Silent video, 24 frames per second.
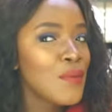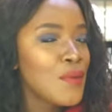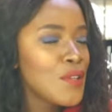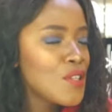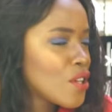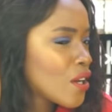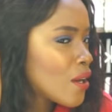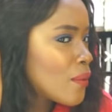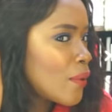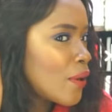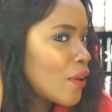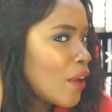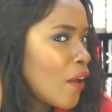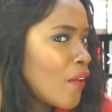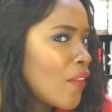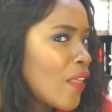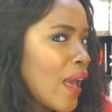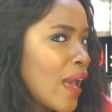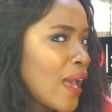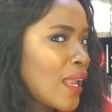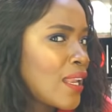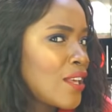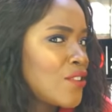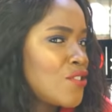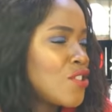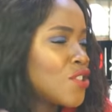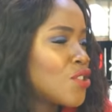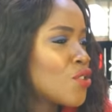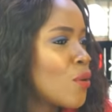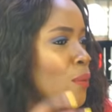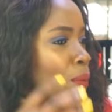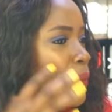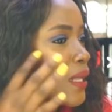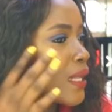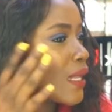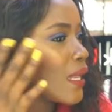we talk about how the highlight just
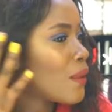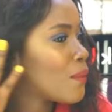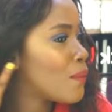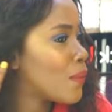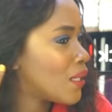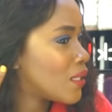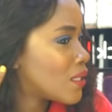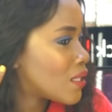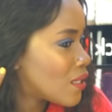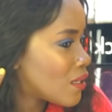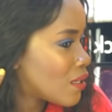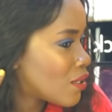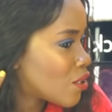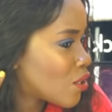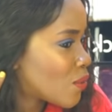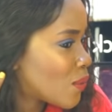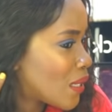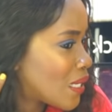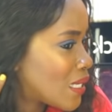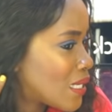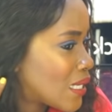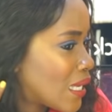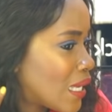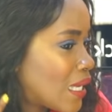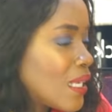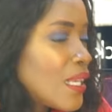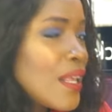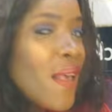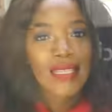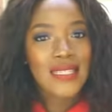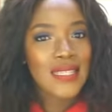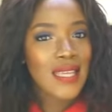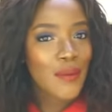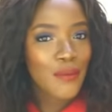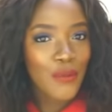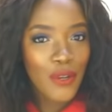completely melted into my skin?
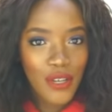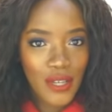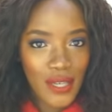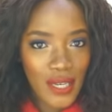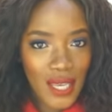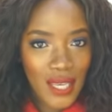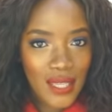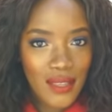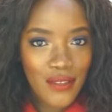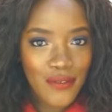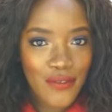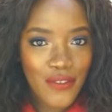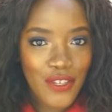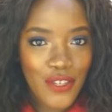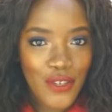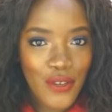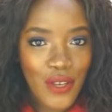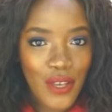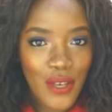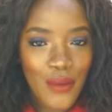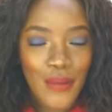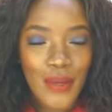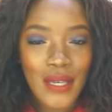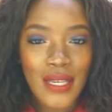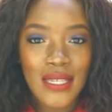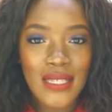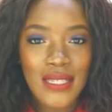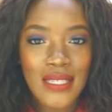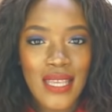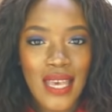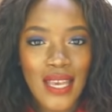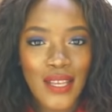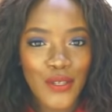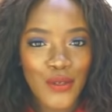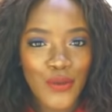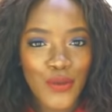I'm not going to end the video here because
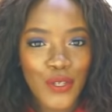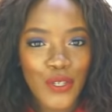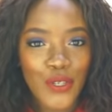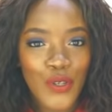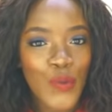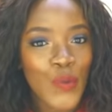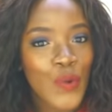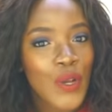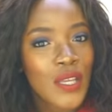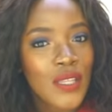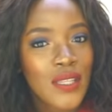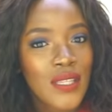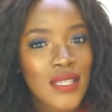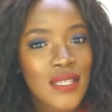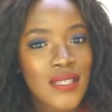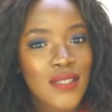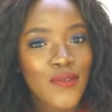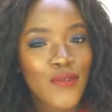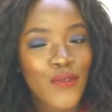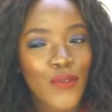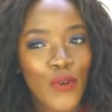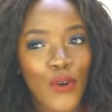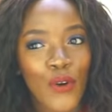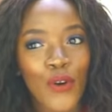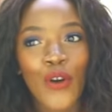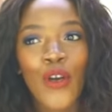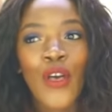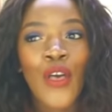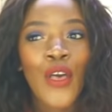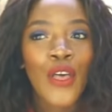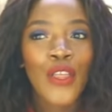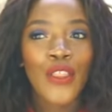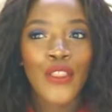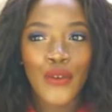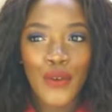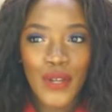I do want to wear these for
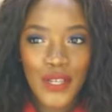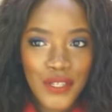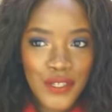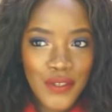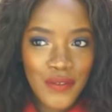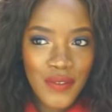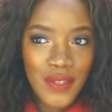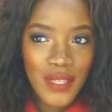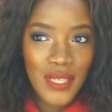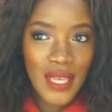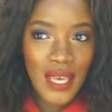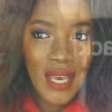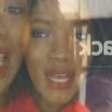the rest of the day.